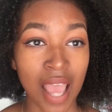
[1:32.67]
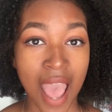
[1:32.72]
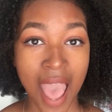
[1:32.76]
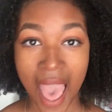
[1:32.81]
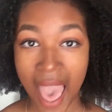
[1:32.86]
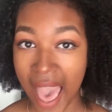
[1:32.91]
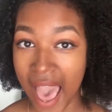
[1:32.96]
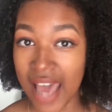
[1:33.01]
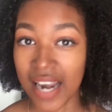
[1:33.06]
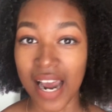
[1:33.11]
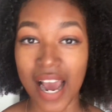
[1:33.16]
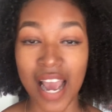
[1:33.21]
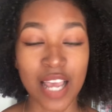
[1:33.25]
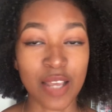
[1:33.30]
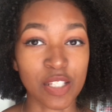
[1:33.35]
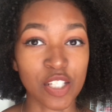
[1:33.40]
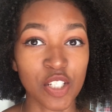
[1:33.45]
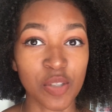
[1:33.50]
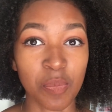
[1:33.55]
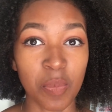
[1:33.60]
had
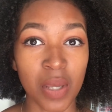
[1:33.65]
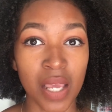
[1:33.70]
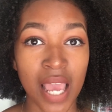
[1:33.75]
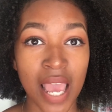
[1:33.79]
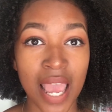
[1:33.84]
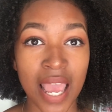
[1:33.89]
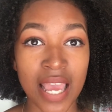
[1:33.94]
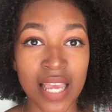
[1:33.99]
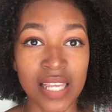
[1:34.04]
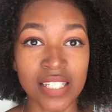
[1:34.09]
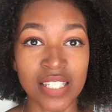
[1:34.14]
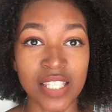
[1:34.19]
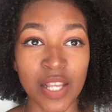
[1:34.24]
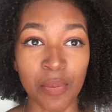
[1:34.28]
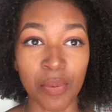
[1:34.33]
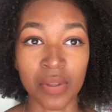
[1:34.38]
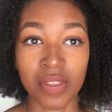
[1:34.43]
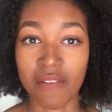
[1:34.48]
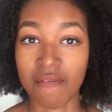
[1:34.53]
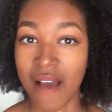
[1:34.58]
high GPAs,
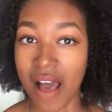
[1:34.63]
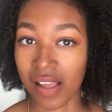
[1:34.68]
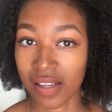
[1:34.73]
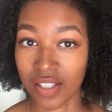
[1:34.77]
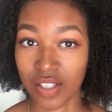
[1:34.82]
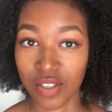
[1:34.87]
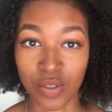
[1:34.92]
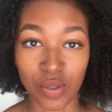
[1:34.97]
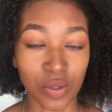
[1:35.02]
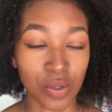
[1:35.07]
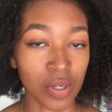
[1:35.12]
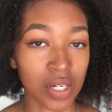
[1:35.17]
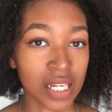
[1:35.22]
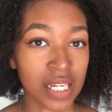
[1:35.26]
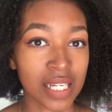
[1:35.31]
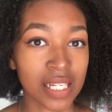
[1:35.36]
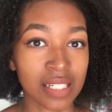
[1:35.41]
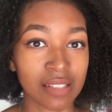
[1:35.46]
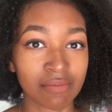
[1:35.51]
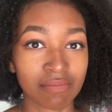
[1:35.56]
they were the
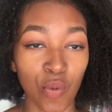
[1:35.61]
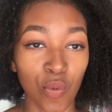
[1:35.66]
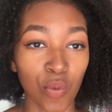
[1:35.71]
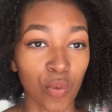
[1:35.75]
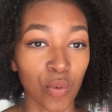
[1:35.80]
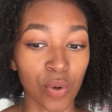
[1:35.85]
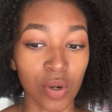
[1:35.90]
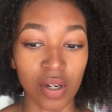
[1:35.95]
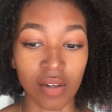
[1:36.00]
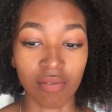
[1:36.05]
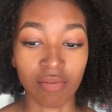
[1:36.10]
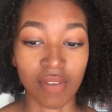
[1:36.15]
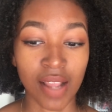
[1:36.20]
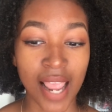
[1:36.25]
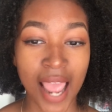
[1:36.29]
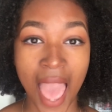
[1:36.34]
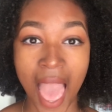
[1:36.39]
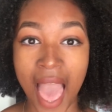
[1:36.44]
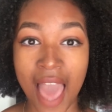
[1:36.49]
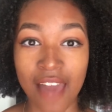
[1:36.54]
valedictorian, or
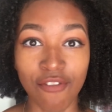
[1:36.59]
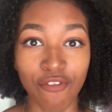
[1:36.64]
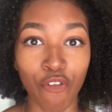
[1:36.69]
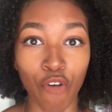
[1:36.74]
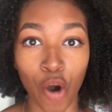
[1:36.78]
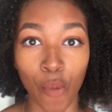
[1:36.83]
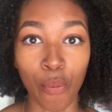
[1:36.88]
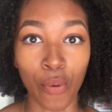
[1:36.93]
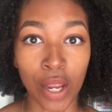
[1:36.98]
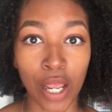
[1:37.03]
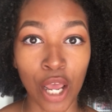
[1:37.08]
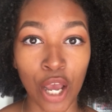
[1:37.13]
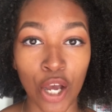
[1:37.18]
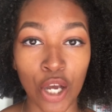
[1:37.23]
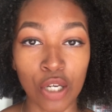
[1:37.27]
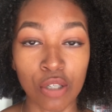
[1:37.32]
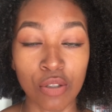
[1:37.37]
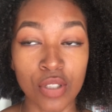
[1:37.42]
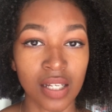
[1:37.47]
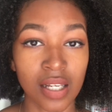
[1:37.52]
they had
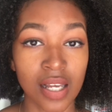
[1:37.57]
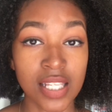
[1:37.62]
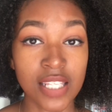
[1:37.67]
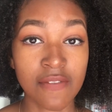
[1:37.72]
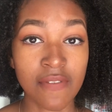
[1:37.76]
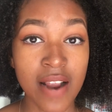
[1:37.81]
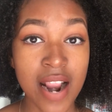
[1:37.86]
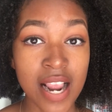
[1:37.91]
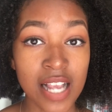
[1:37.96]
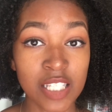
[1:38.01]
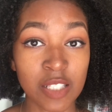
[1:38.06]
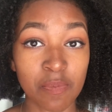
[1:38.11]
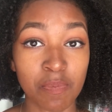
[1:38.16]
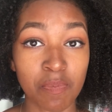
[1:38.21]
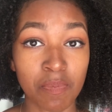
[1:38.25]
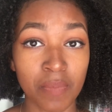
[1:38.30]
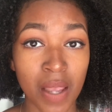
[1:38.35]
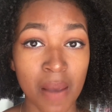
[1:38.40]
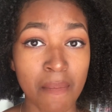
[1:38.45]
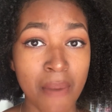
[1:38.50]
4.0. It's a very
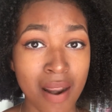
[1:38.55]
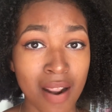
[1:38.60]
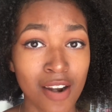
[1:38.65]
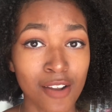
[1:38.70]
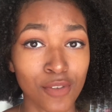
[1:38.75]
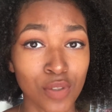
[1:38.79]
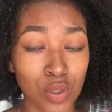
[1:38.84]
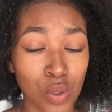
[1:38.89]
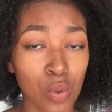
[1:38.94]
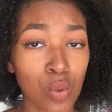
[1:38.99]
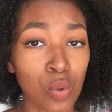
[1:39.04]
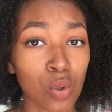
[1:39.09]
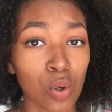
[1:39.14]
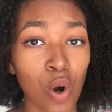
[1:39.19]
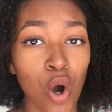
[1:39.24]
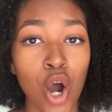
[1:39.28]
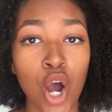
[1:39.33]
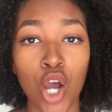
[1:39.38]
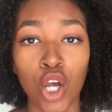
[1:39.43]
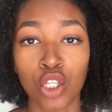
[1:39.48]
competitive
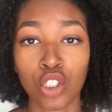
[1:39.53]
school.